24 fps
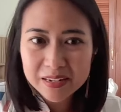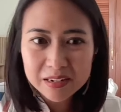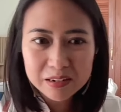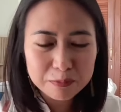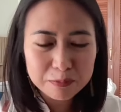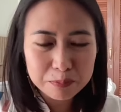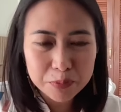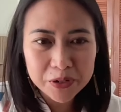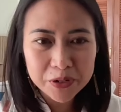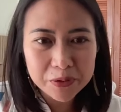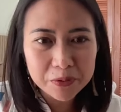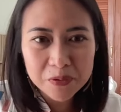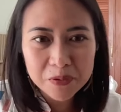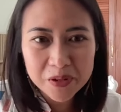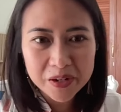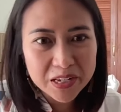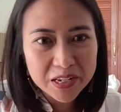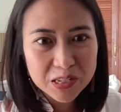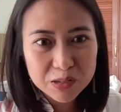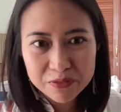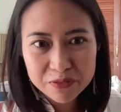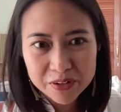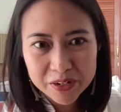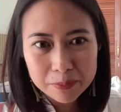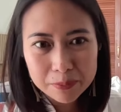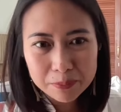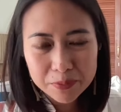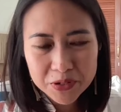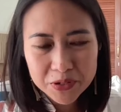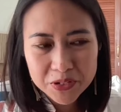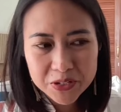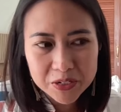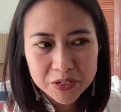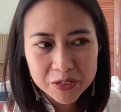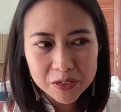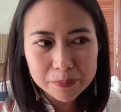said in point one, it's very
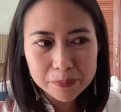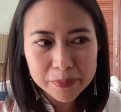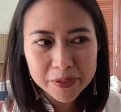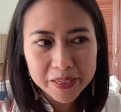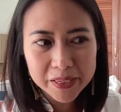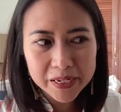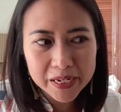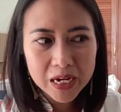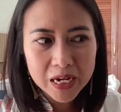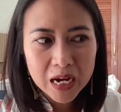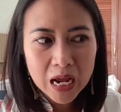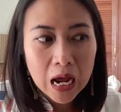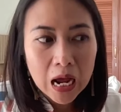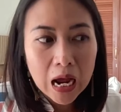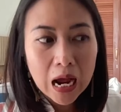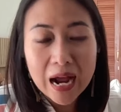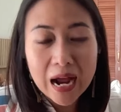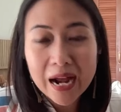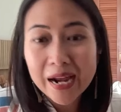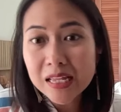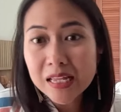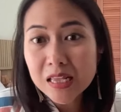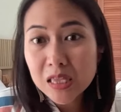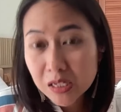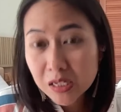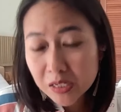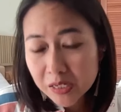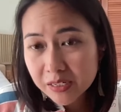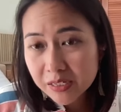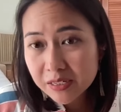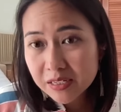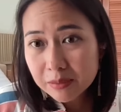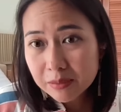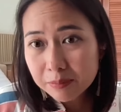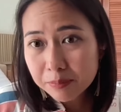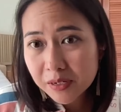personal, but then I
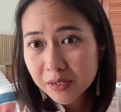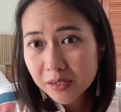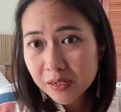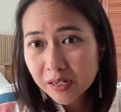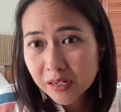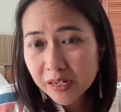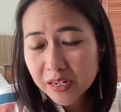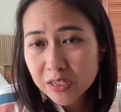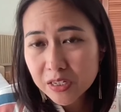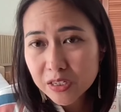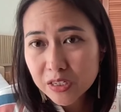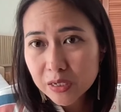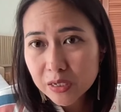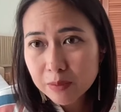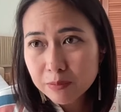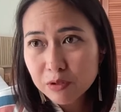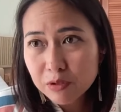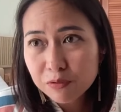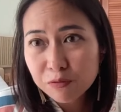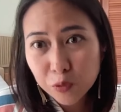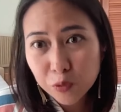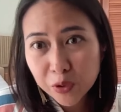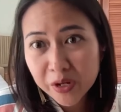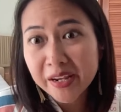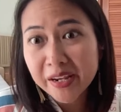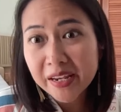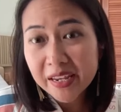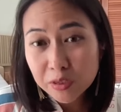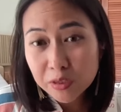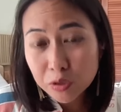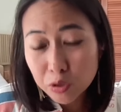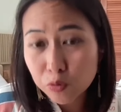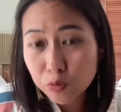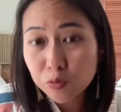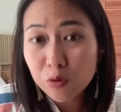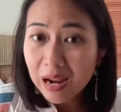learned deeper in terms of what I
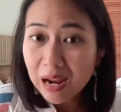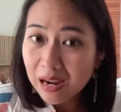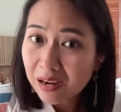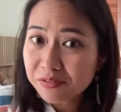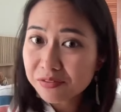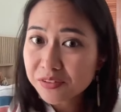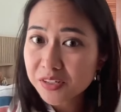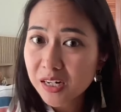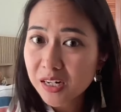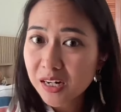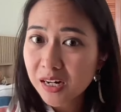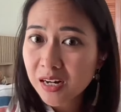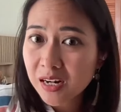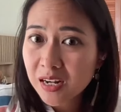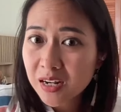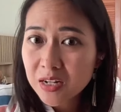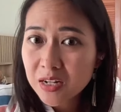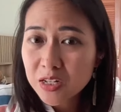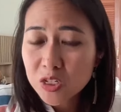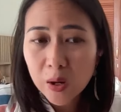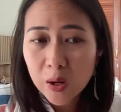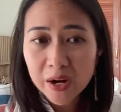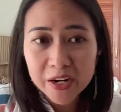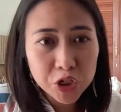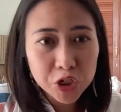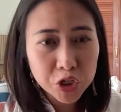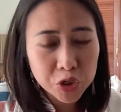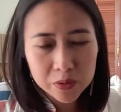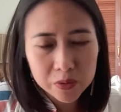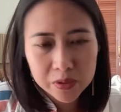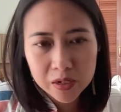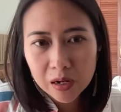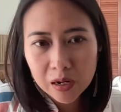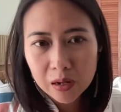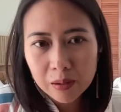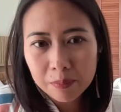can do after. So, I
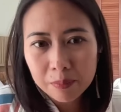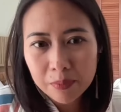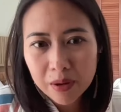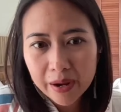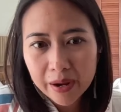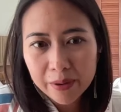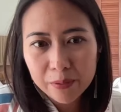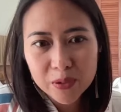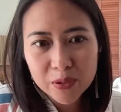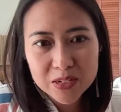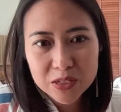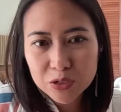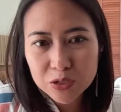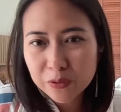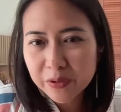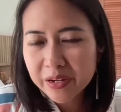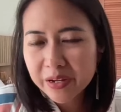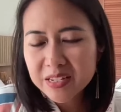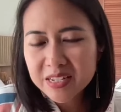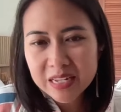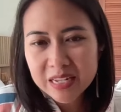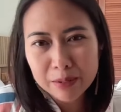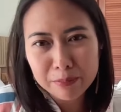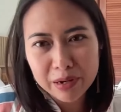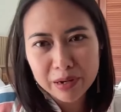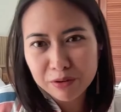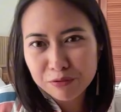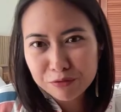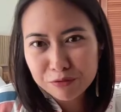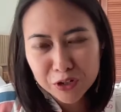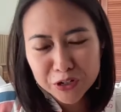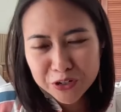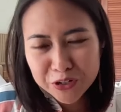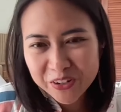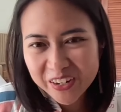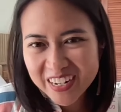showed up, I was doing semi
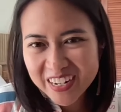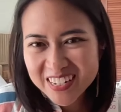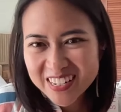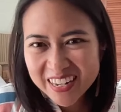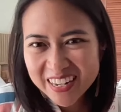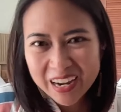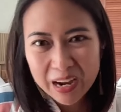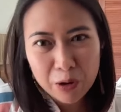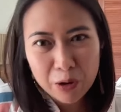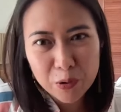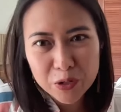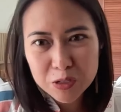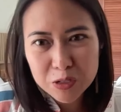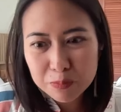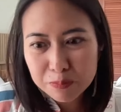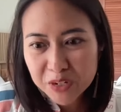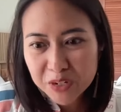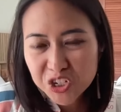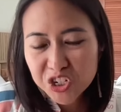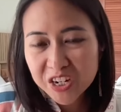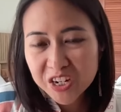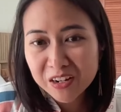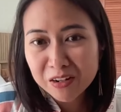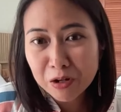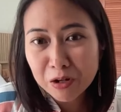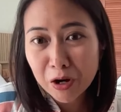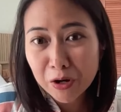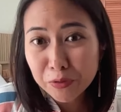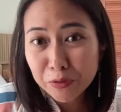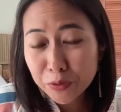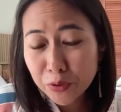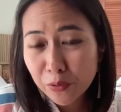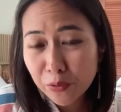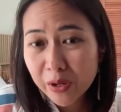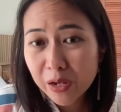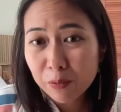fundraising, I was pitching,
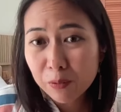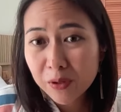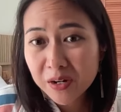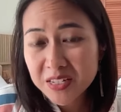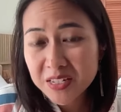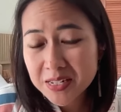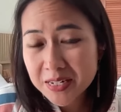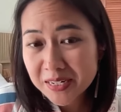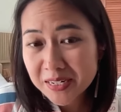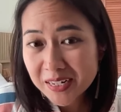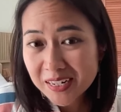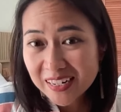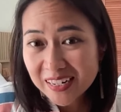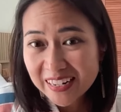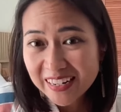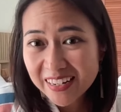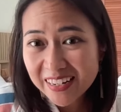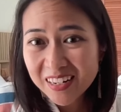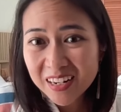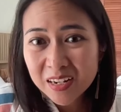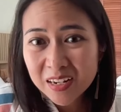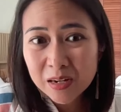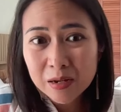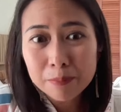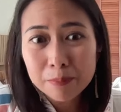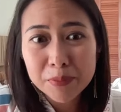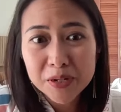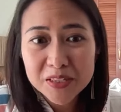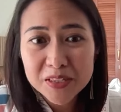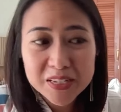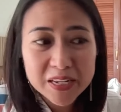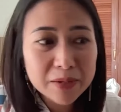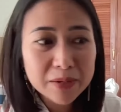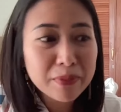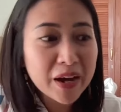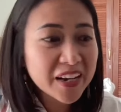not knowing where it's going to lead.
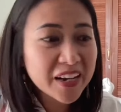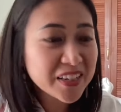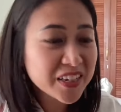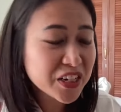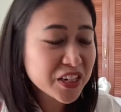But, Tim, I